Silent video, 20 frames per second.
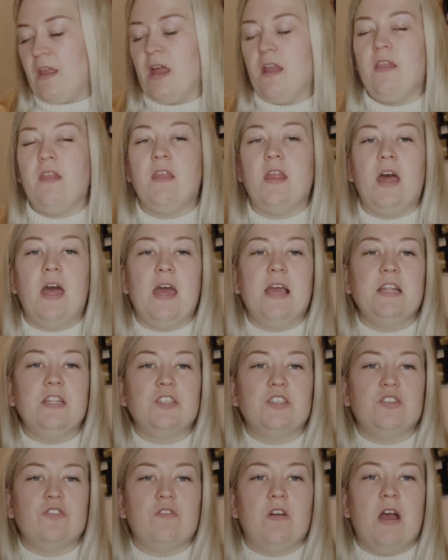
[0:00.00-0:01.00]
And
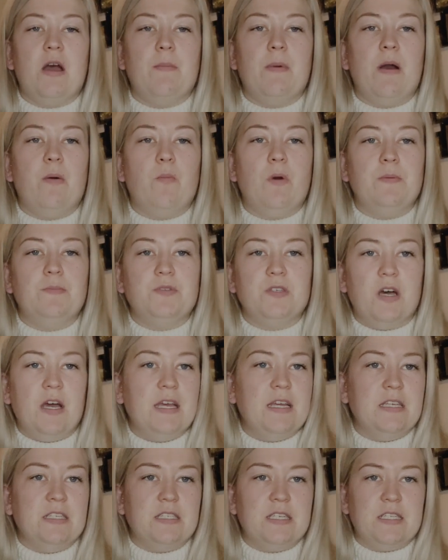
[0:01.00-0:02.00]
then their Instagram
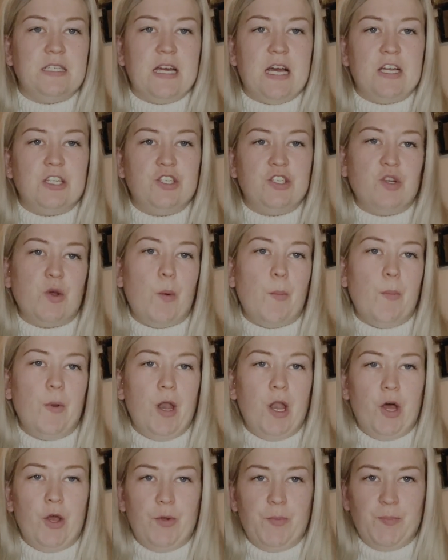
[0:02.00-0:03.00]
and website is
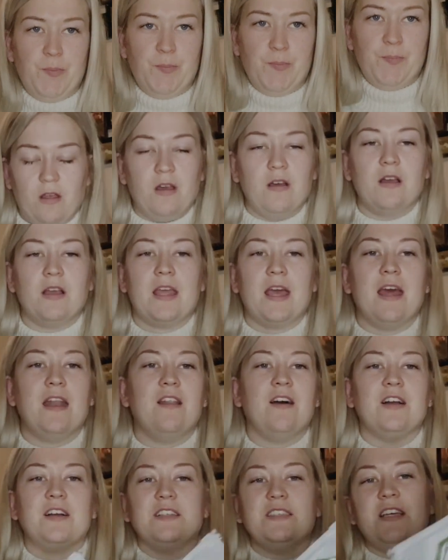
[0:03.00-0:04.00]
attached below. Again,
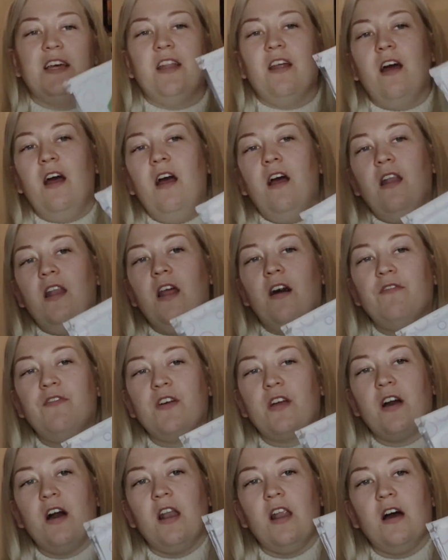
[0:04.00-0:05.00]
like I said, love the
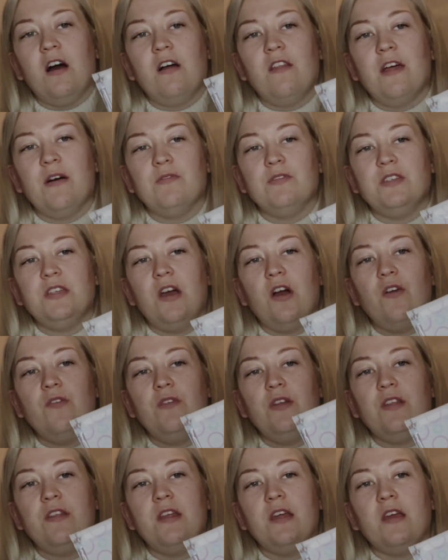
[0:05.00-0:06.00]
colour. That was the
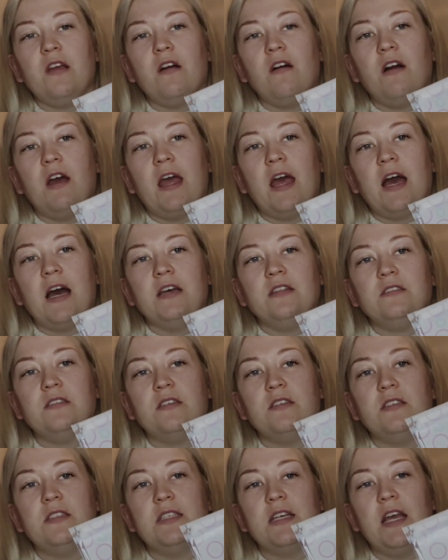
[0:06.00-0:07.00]
only thing I had
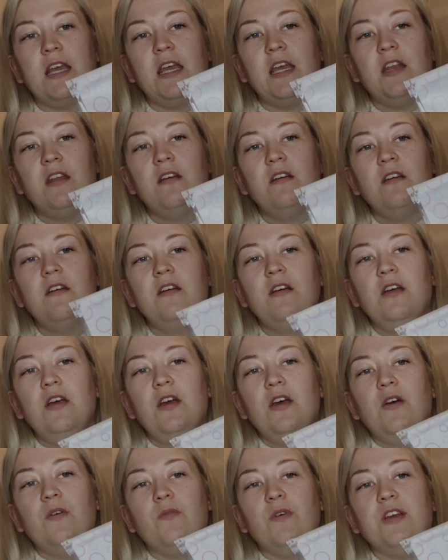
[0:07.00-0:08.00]
to say in,
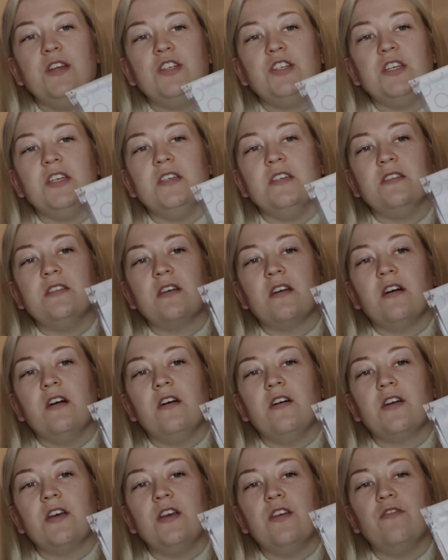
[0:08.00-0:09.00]
which is the
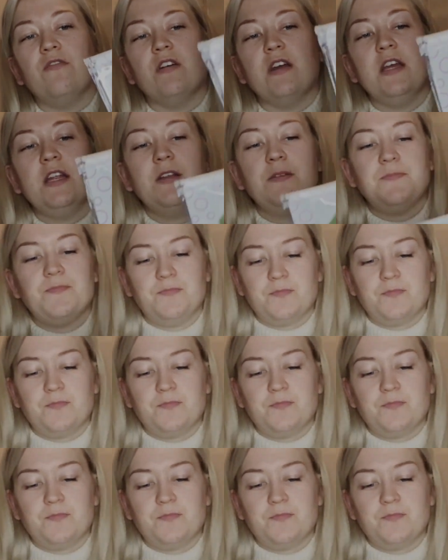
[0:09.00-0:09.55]
khaki green.